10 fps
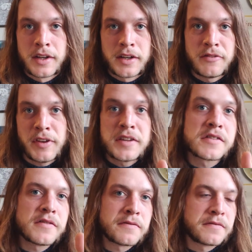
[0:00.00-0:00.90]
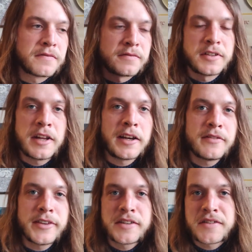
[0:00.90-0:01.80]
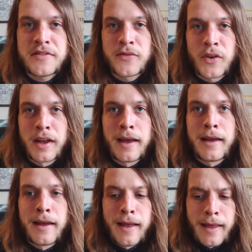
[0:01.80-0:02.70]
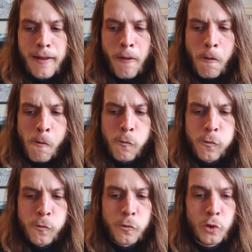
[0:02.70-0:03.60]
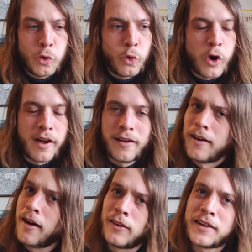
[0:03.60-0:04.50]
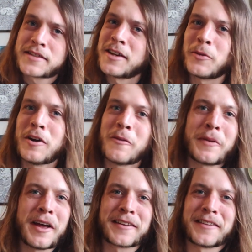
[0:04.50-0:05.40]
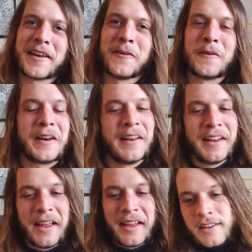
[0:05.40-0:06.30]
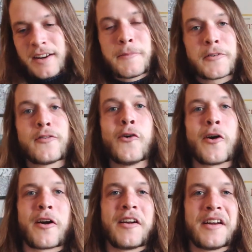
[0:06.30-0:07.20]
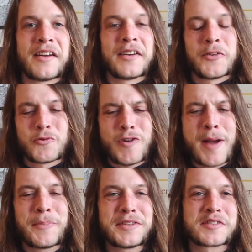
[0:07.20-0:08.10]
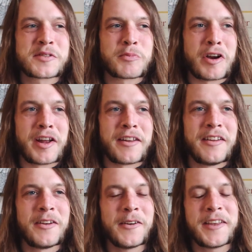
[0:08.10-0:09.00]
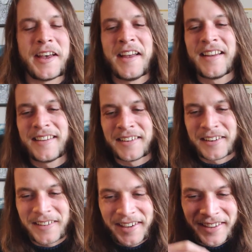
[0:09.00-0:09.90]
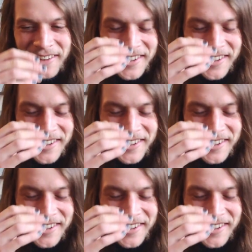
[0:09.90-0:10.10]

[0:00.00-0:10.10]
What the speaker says: invasive to non-invasive? Whew. Let's come around back to that one. Number 4, rapid spread. Okay, all right,